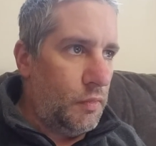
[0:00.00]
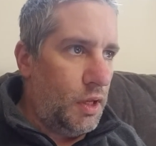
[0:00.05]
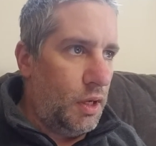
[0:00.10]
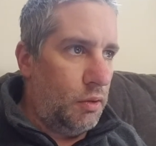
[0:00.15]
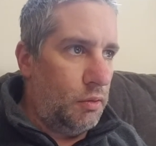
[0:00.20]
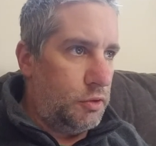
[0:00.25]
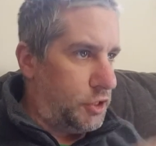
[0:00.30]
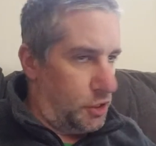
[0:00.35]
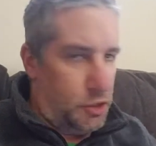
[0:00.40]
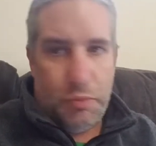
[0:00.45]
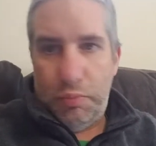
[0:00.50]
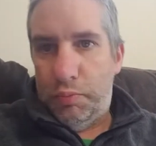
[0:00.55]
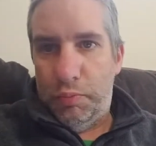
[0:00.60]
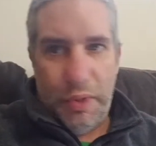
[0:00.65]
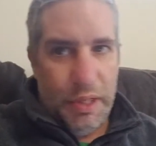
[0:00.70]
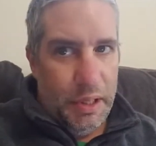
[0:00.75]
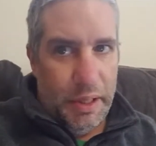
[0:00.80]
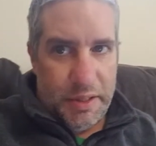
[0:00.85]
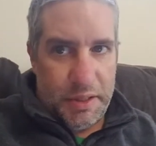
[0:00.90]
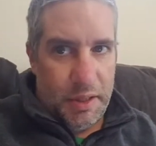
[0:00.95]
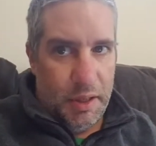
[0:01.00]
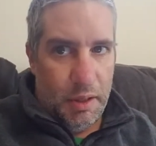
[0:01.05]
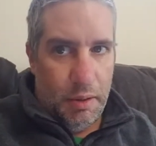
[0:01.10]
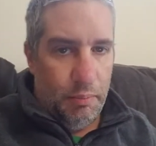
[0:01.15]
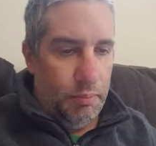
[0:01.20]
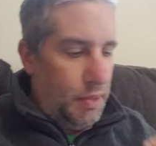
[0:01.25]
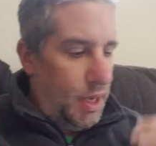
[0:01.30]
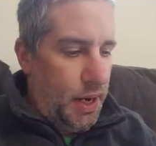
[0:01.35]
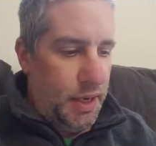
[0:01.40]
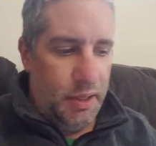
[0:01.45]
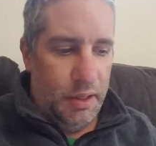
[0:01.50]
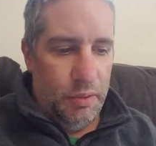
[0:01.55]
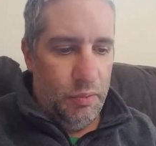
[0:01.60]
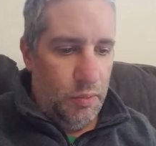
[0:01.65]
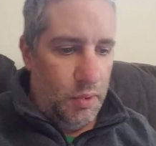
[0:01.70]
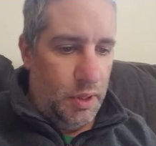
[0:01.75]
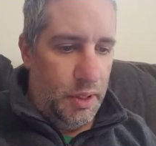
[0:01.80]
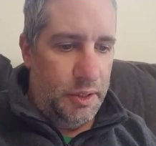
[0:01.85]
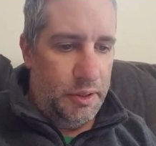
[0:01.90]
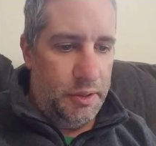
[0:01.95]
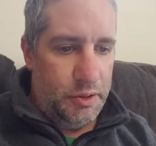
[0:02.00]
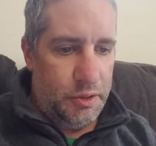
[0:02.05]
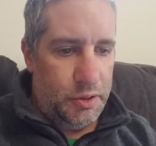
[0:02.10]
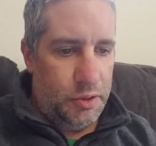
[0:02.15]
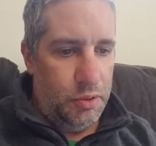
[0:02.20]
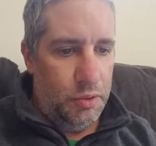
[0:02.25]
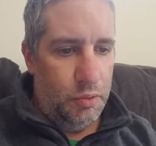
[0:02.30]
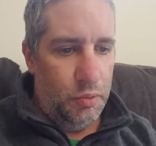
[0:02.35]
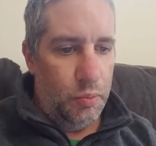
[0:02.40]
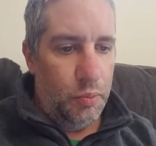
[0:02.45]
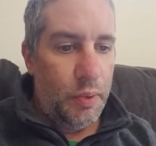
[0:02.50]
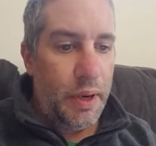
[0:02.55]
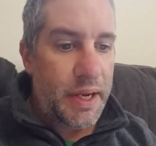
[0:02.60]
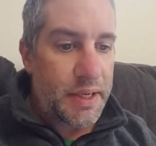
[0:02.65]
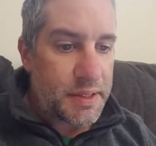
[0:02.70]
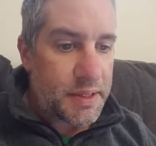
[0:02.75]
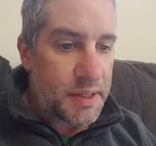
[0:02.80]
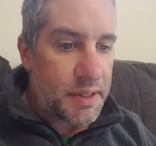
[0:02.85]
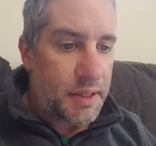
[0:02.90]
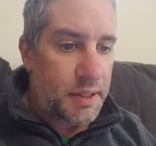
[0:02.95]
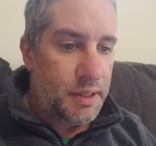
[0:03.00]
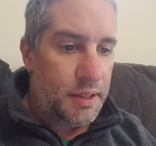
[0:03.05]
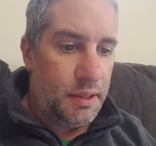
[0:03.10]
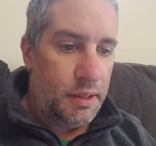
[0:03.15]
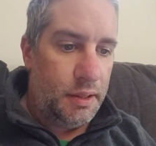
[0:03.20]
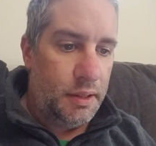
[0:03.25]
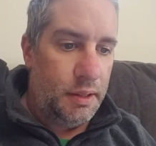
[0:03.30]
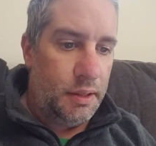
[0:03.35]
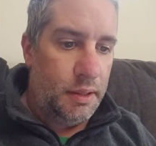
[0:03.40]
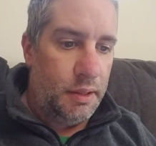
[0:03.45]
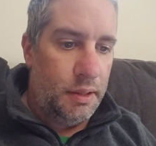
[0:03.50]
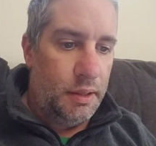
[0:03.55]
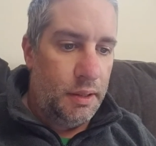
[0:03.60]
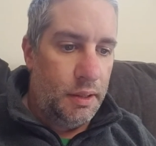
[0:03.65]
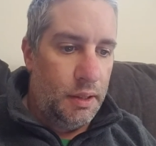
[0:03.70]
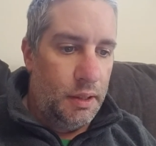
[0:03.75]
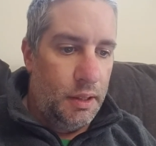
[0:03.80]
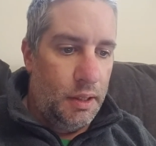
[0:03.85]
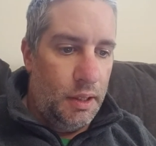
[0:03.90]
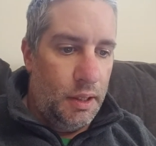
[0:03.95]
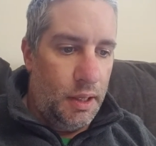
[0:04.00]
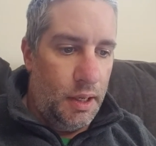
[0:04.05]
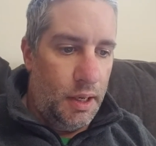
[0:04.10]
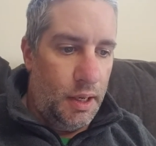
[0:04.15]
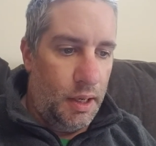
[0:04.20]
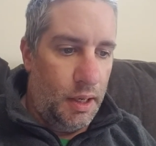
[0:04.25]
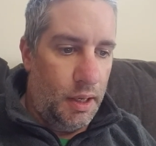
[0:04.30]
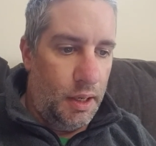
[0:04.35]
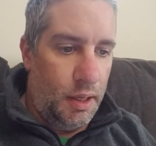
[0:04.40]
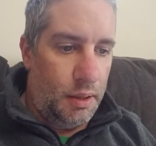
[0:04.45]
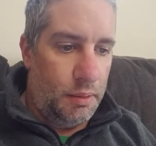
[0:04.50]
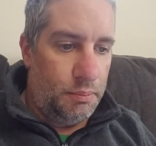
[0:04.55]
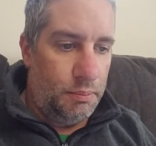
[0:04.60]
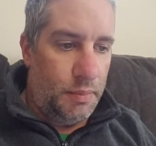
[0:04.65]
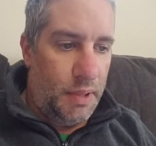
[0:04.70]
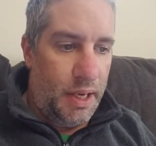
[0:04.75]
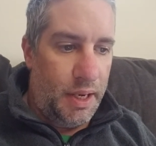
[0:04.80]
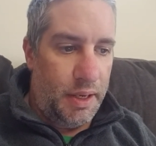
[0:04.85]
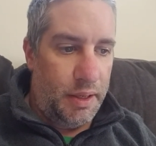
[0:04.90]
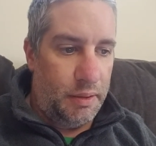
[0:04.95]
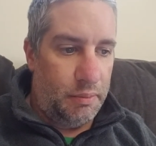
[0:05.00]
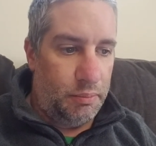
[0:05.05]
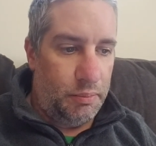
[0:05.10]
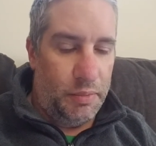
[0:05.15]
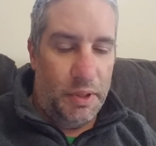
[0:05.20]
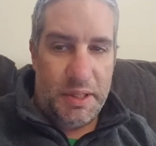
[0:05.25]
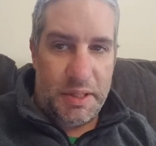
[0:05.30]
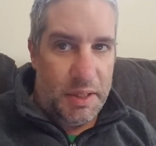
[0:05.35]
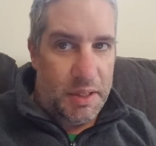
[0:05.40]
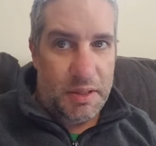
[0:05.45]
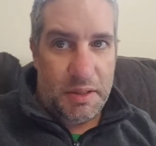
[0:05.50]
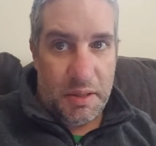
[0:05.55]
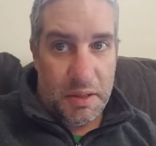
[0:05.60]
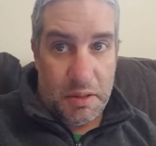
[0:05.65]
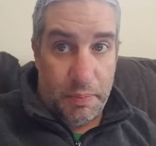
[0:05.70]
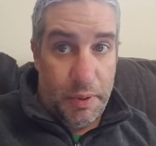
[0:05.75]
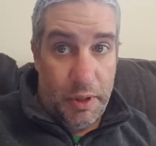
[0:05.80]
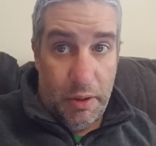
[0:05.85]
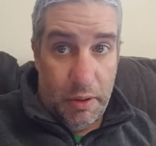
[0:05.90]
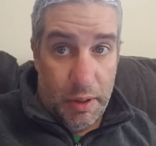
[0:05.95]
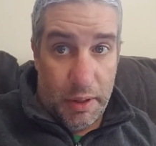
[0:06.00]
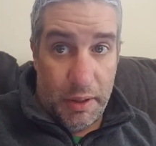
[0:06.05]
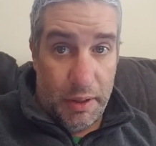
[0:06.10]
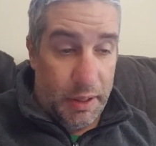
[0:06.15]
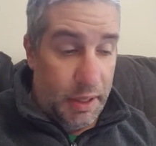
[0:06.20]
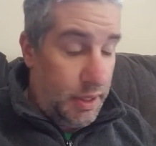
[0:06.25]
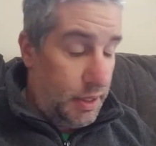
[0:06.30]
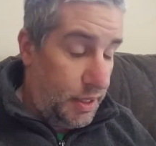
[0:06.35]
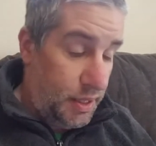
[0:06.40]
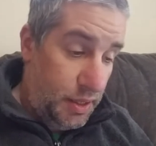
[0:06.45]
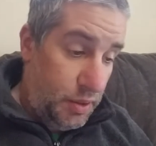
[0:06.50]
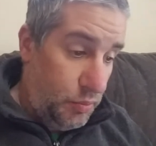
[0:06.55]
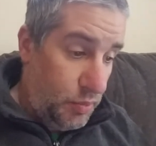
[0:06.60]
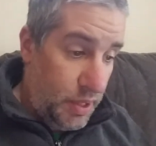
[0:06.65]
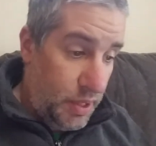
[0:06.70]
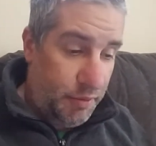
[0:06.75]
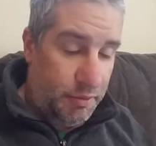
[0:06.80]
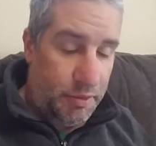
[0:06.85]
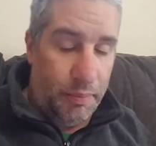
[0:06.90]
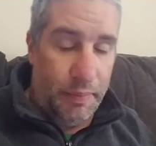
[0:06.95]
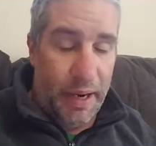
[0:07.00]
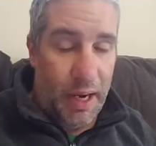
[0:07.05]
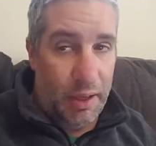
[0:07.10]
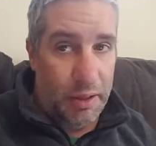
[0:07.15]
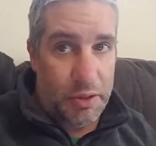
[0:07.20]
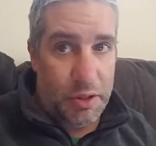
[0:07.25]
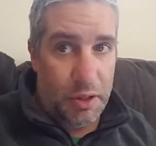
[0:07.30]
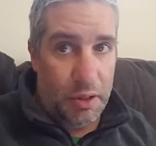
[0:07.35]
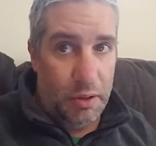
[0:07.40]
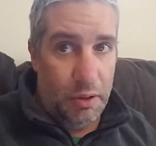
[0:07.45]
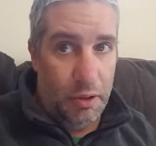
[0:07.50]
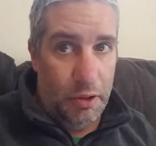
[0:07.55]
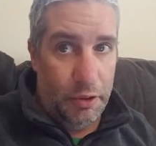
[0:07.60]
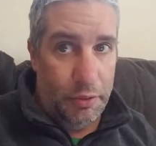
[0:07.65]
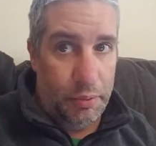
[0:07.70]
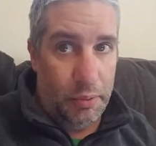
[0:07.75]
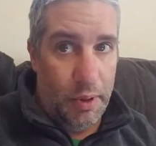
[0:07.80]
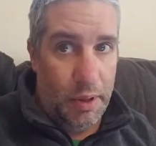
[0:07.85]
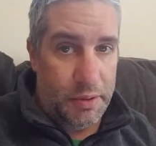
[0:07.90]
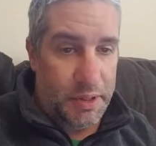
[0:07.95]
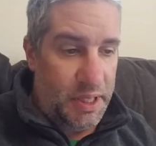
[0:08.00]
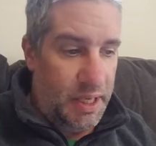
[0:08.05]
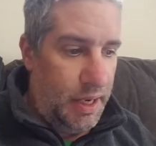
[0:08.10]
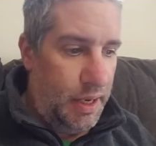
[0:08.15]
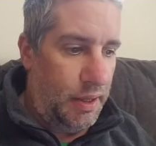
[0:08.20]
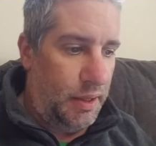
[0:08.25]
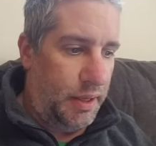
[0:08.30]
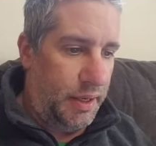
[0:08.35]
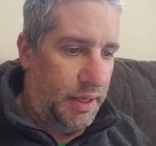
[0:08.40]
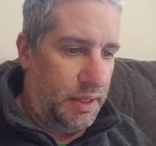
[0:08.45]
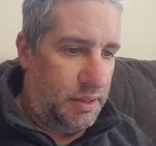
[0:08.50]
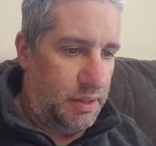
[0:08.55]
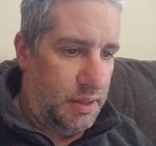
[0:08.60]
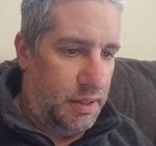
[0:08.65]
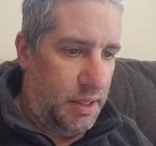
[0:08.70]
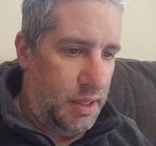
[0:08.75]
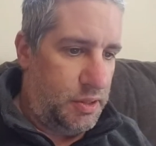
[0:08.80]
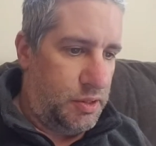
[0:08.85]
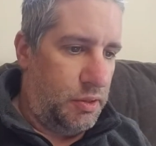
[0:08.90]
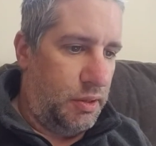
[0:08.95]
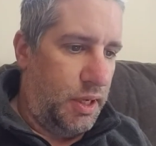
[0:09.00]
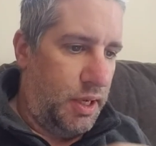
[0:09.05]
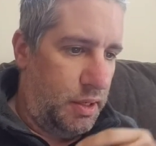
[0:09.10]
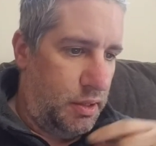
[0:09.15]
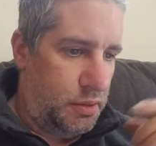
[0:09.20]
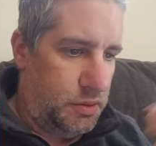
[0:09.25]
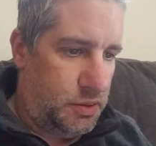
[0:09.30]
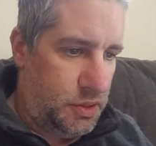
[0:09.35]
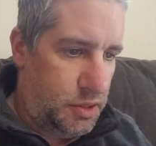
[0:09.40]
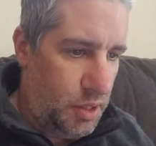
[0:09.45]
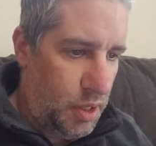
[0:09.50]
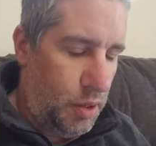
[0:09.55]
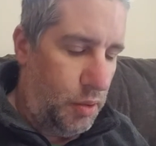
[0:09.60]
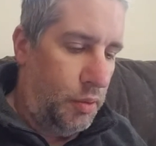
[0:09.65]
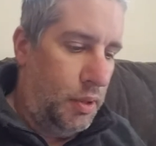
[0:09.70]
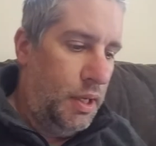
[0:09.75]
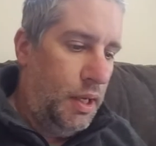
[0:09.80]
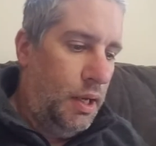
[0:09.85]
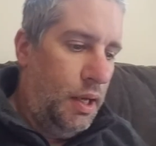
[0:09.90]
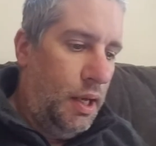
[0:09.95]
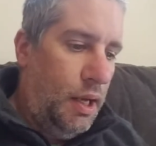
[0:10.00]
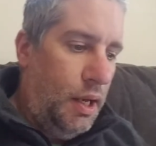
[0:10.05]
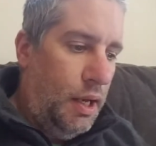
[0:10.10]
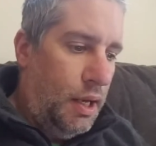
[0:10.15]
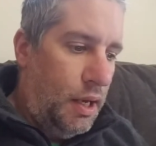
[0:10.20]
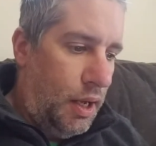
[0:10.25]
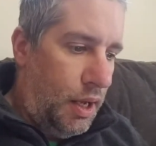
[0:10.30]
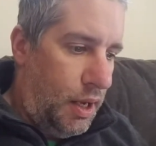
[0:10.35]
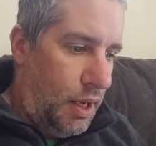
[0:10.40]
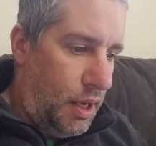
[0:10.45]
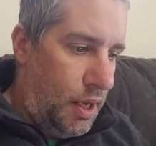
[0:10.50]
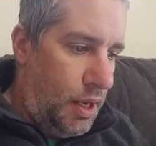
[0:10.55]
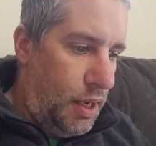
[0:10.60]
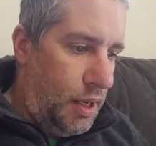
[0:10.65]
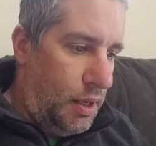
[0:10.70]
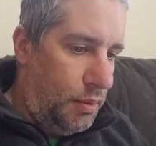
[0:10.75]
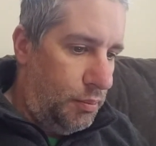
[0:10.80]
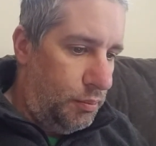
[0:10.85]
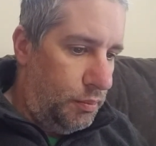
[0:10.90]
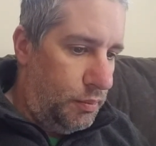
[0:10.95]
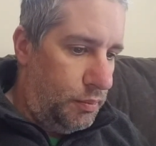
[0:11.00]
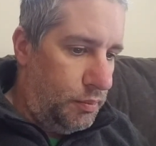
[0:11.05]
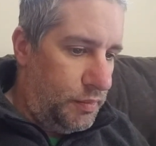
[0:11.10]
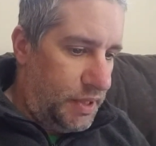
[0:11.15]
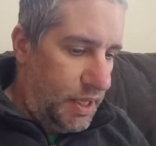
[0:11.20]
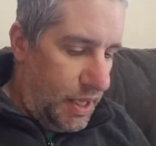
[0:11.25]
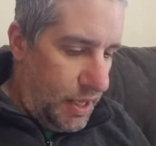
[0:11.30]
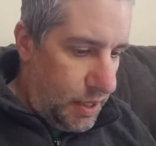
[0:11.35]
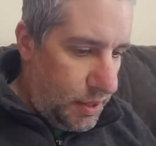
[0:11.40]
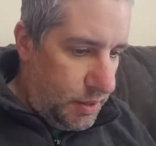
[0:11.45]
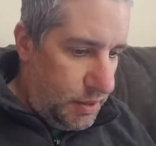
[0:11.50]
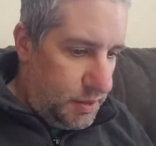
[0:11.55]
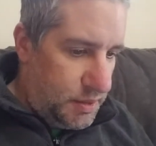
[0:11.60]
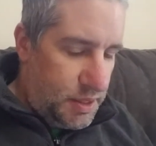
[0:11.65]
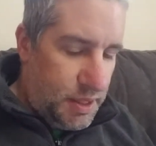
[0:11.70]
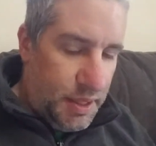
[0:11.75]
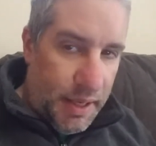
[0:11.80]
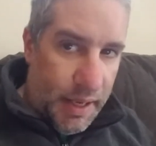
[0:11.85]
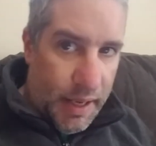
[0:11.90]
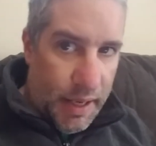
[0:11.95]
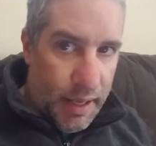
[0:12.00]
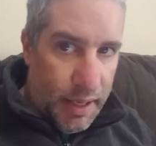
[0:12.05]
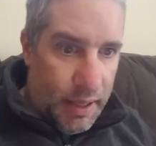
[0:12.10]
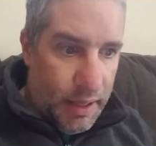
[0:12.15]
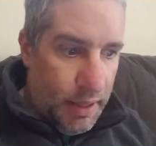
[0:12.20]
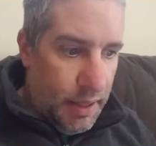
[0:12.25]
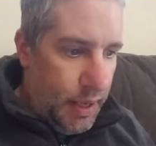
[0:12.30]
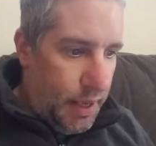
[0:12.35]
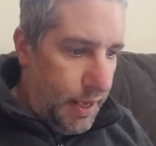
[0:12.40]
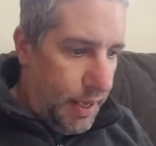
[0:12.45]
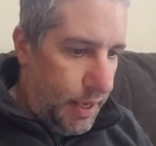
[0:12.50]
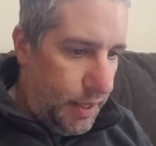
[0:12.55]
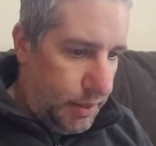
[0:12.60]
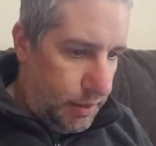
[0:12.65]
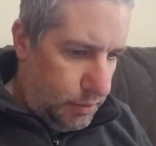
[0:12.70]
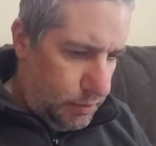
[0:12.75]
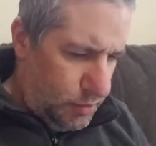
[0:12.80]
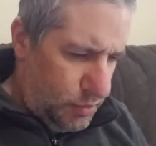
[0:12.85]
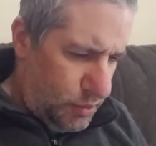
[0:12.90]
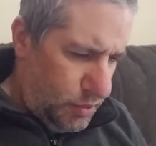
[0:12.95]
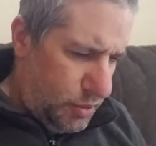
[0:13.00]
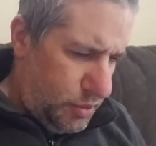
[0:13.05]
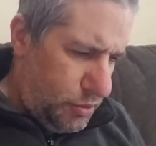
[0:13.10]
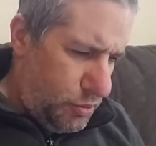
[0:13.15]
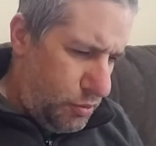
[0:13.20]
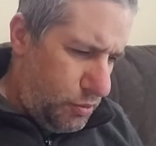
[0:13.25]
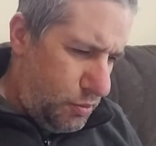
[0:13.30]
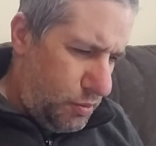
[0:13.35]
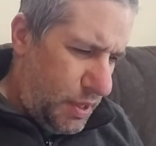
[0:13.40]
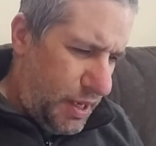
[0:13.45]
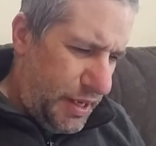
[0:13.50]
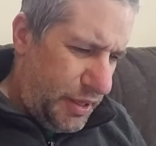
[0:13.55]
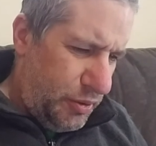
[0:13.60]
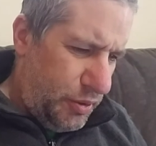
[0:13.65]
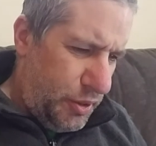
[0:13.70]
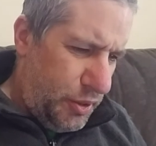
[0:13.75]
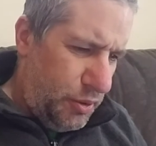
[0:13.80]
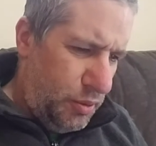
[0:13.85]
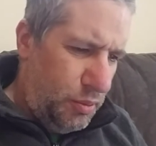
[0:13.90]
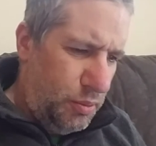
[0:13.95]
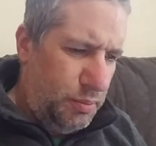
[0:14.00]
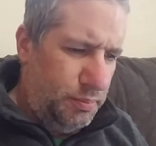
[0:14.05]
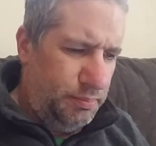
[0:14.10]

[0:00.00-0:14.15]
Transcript: just relisted them. I didn't want to risk uh, my listings disappearing again. I didn't want to have to manage it all throughout today like I did yesterday. So um, then today at oh I don't know,